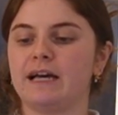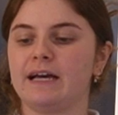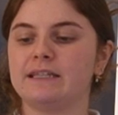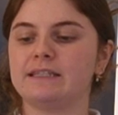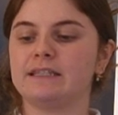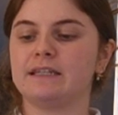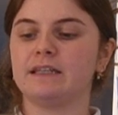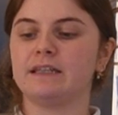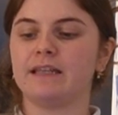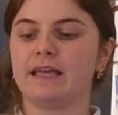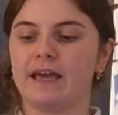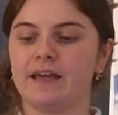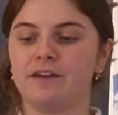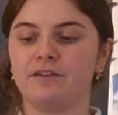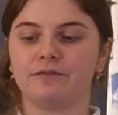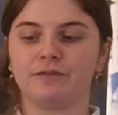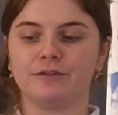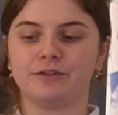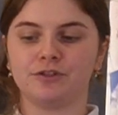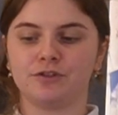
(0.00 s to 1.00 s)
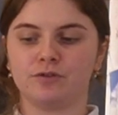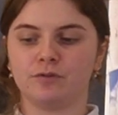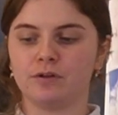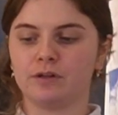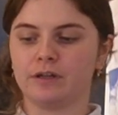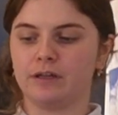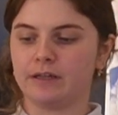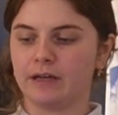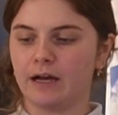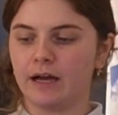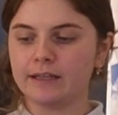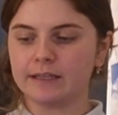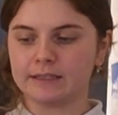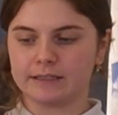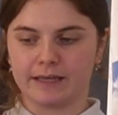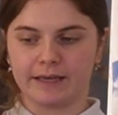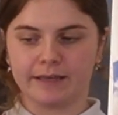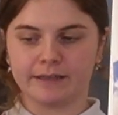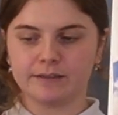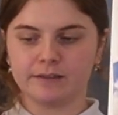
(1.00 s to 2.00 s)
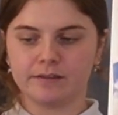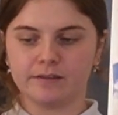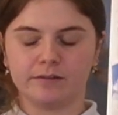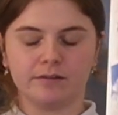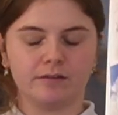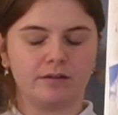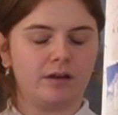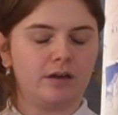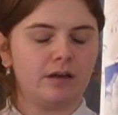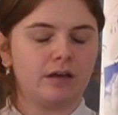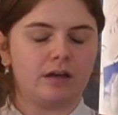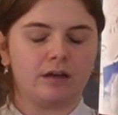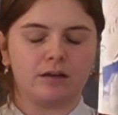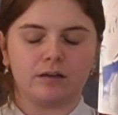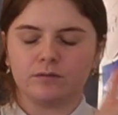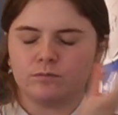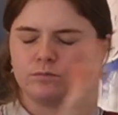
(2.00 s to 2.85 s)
add in at the end for a stronger garlic taste. Ugh.